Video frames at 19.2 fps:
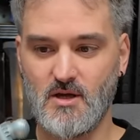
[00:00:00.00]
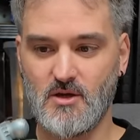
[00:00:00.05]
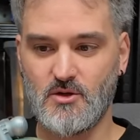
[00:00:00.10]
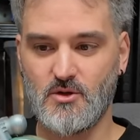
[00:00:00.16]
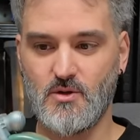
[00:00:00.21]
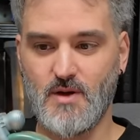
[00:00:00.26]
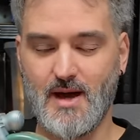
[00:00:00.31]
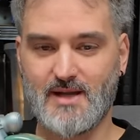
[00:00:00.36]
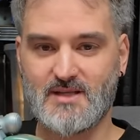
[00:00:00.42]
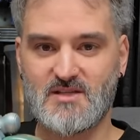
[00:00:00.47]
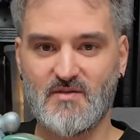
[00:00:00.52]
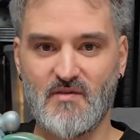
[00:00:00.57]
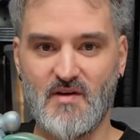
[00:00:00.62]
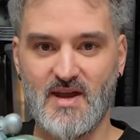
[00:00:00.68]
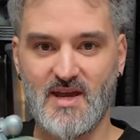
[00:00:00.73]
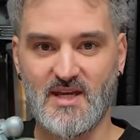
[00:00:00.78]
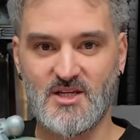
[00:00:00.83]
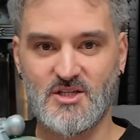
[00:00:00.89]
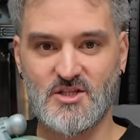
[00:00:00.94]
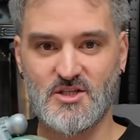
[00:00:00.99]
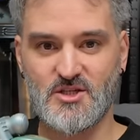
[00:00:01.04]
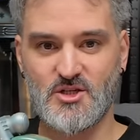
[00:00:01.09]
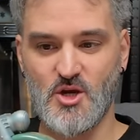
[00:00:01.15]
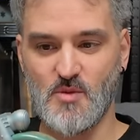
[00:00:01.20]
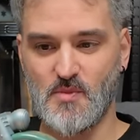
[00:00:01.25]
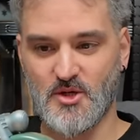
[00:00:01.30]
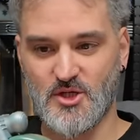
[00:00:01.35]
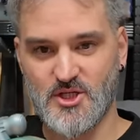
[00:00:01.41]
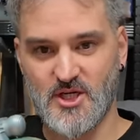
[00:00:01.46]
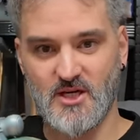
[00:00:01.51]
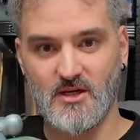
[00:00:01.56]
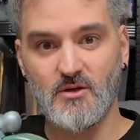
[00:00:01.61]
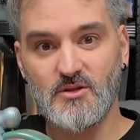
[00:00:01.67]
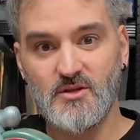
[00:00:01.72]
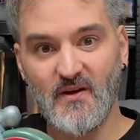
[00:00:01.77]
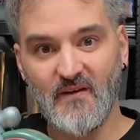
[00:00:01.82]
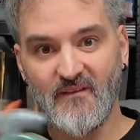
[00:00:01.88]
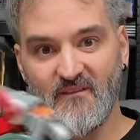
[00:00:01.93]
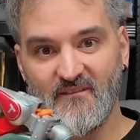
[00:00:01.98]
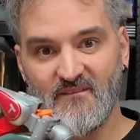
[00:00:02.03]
You activate his super shield.